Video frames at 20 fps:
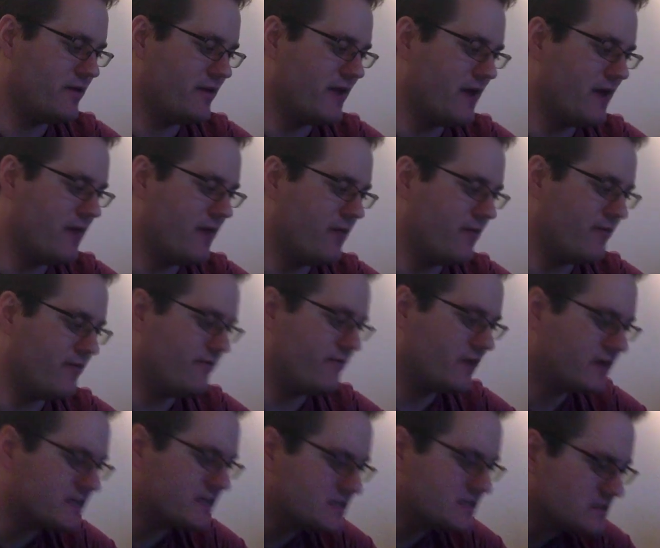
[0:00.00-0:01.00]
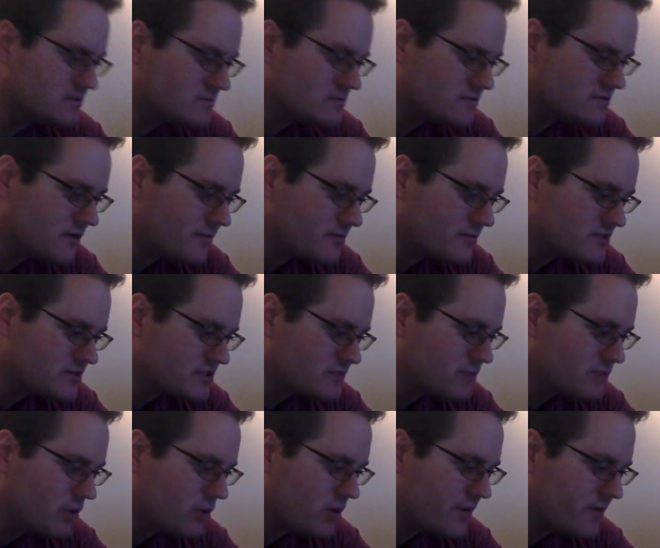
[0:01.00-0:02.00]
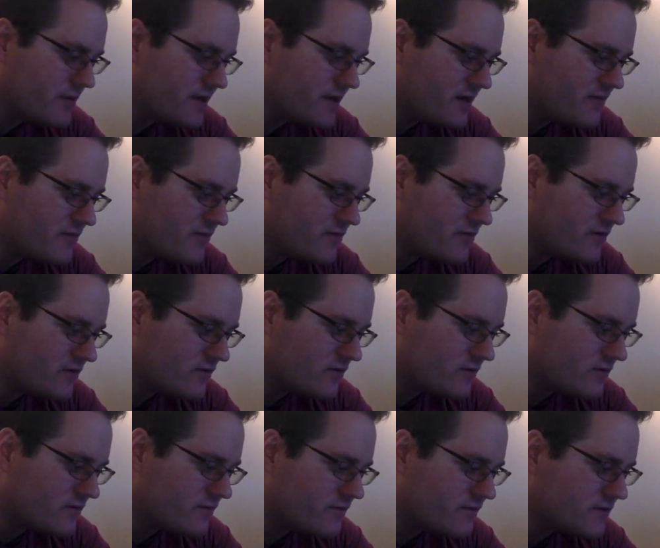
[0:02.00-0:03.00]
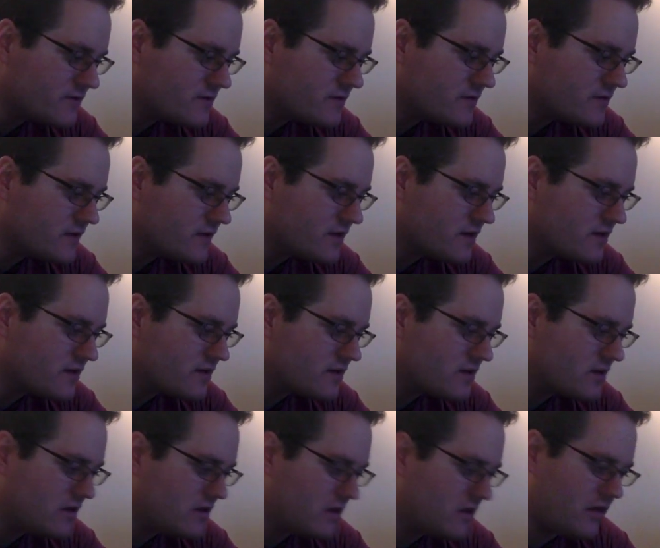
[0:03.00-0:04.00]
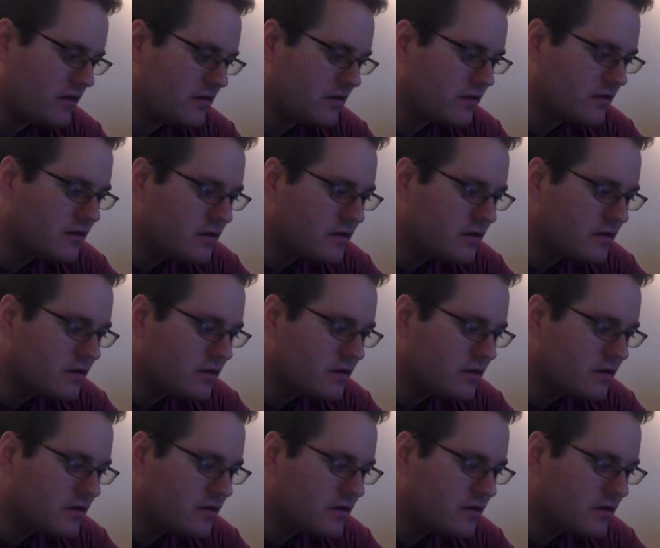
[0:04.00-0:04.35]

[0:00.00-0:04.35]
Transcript: guy with the fucking almost smoke coming out of his ears. What the fuck is that?